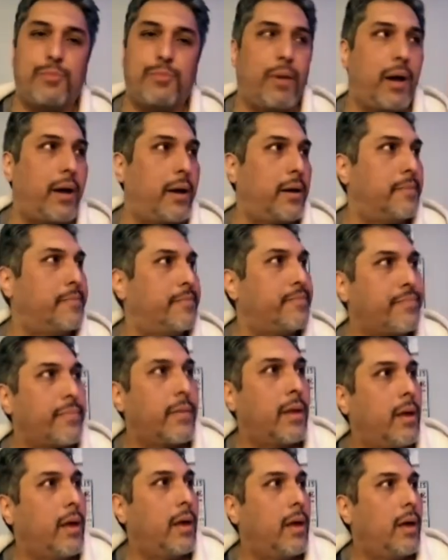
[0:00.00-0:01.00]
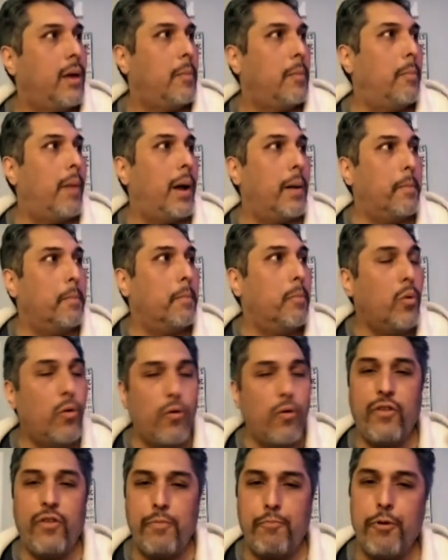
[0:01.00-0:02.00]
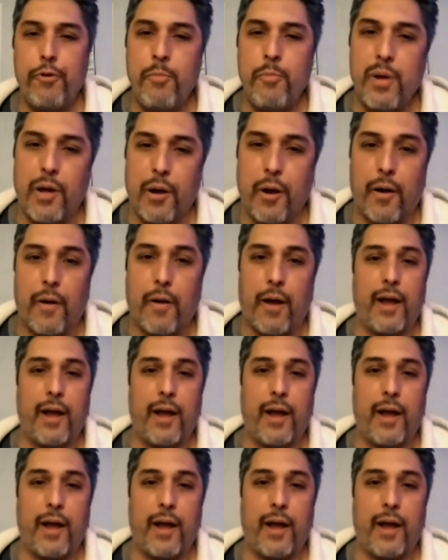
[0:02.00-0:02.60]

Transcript: my movie premiere.